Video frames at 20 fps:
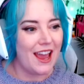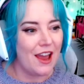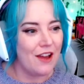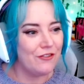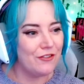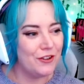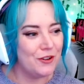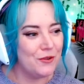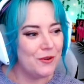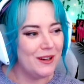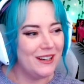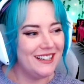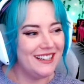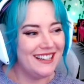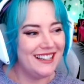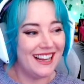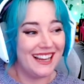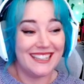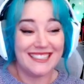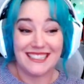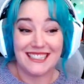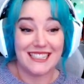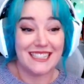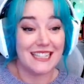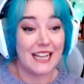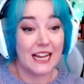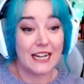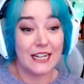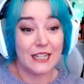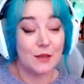Everyone has
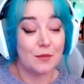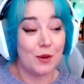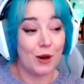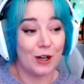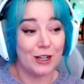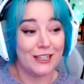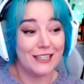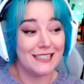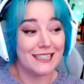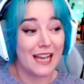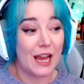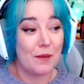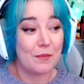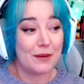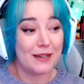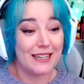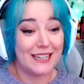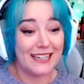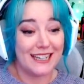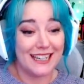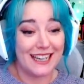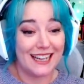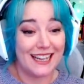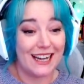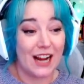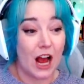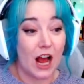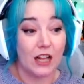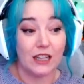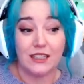decided the party is happening in
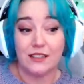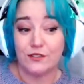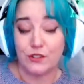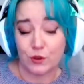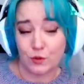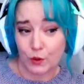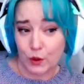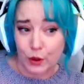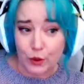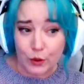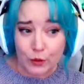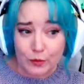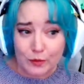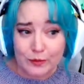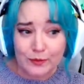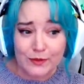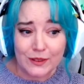Olive's room.